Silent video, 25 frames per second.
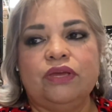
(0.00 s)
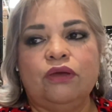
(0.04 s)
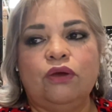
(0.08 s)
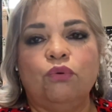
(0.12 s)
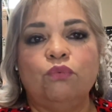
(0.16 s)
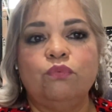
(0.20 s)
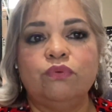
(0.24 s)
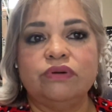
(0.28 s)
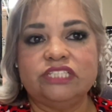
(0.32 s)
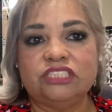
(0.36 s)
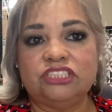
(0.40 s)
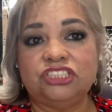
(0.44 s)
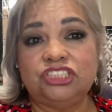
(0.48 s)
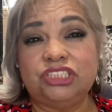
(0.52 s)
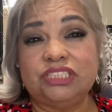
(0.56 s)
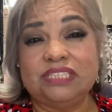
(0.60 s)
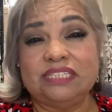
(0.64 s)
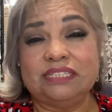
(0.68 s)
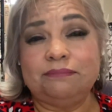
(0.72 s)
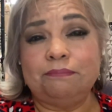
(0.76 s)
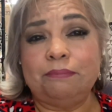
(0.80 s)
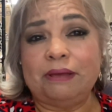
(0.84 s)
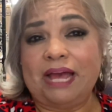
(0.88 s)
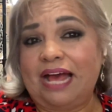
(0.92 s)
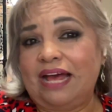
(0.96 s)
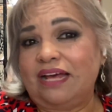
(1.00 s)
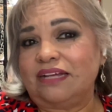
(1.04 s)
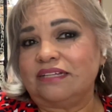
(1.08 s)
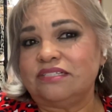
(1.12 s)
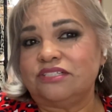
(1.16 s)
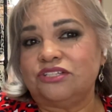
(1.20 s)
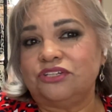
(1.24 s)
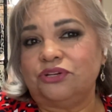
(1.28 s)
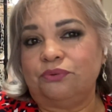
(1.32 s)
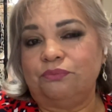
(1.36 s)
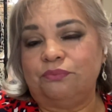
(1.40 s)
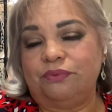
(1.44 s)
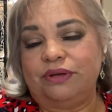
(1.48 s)
Once she
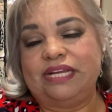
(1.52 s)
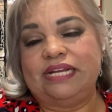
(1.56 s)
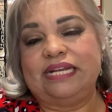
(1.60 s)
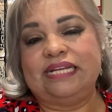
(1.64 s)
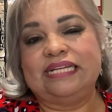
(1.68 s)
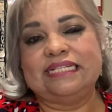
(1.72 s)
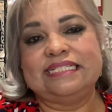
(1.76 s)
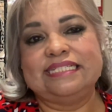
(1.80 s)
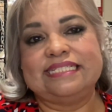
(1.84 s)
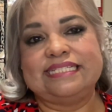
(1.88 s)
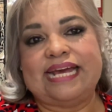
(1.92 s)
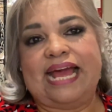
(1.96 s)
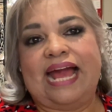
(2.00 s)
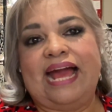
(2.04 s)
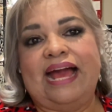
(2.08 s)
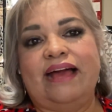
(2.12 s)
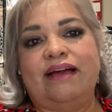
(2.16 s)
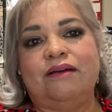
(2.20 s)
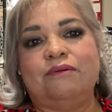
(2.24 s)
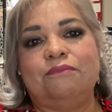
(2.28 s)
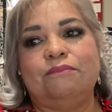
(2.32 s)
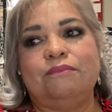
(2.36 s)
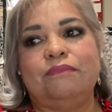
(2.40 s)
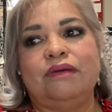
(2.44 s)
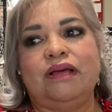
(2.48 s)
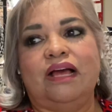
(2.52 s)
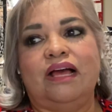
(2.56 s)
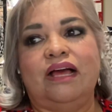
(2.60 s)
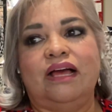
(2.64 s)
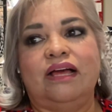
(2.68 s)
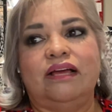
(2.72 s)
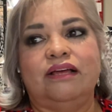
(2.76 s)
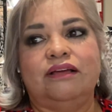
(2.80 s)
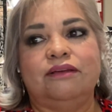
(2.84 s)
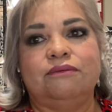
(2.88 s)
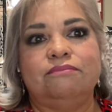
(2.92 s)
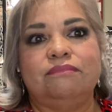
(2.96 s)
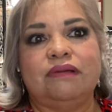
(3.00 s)
passed her written exam,
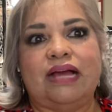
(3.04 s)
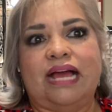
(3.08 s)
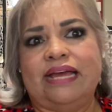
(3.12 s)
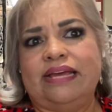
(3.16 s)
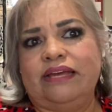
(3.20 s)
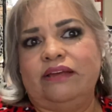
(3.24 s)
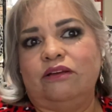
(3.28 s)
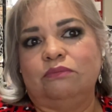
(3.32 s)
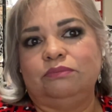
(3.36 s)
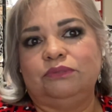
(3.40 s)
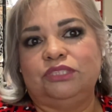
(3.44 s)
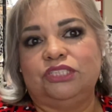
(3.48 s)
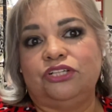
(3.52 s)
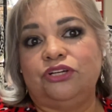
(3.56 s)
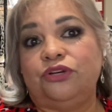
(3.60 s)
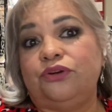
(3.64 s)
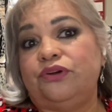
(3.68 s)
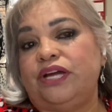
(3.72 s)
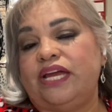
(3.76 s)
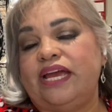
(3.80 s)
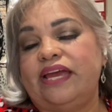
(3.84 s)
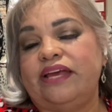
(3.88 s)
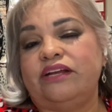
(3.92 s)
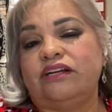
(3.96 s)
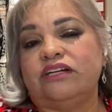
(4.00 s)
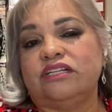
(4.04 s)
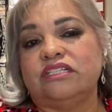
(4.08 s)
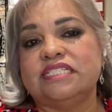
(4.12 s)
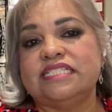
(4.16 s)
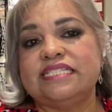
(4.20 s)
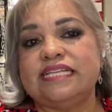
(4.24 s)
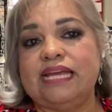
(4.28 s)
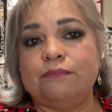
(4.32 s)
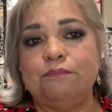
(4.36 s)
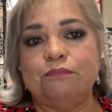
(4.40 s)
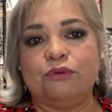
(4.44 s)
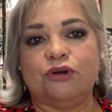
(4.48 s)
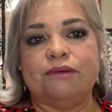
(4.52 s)
I helped her create her
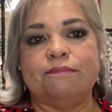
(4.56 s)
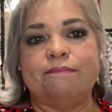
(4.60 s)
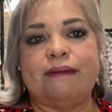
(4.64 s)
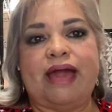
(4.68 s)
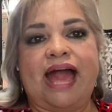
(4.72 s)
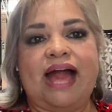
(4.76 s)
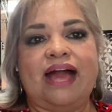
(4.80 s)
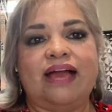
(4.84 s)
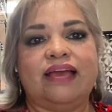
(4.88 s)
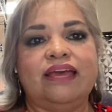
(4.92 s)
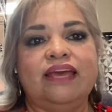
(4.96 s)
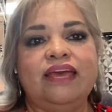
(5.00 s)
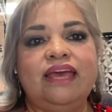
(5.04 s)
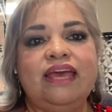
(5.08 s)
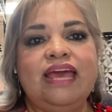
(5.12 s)
state board bag.